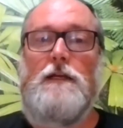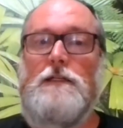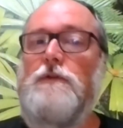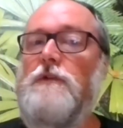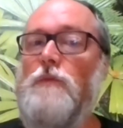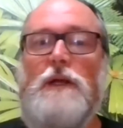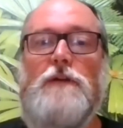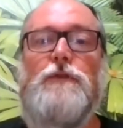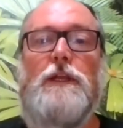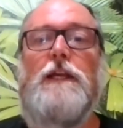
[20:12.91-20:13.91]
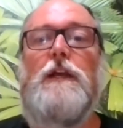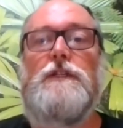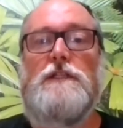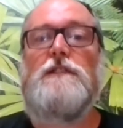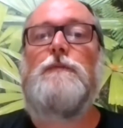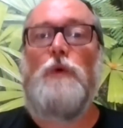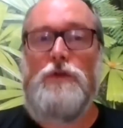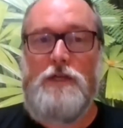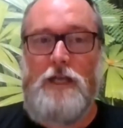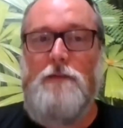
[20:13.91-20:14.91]
So it's a wonderful ecosystem
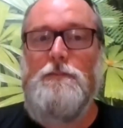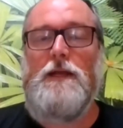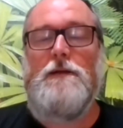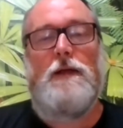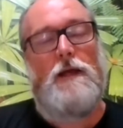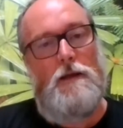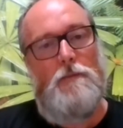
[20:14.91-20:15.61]
worth keeping,